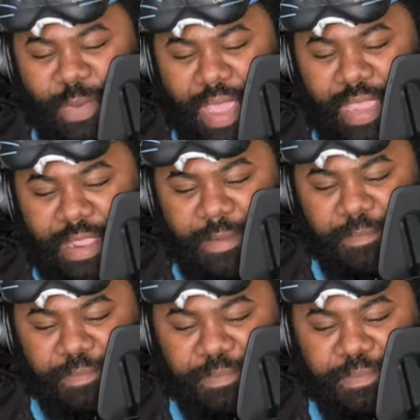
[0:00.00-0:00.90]
right here.
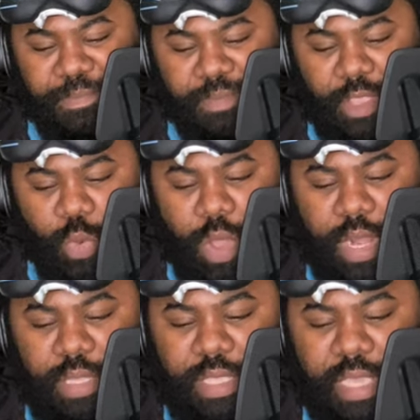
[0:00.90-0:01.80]

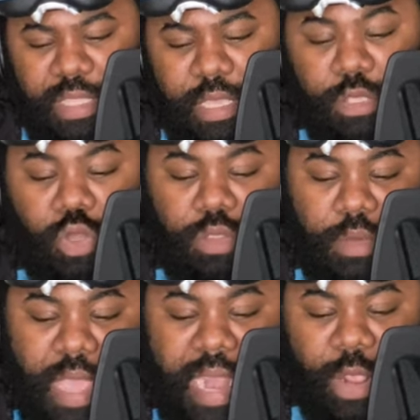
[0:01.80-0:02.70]
One of the things,
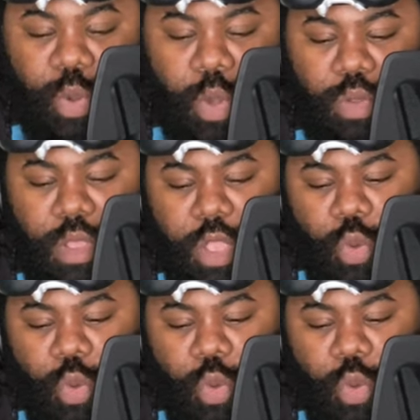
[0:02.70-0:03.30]
excuse, and I quote,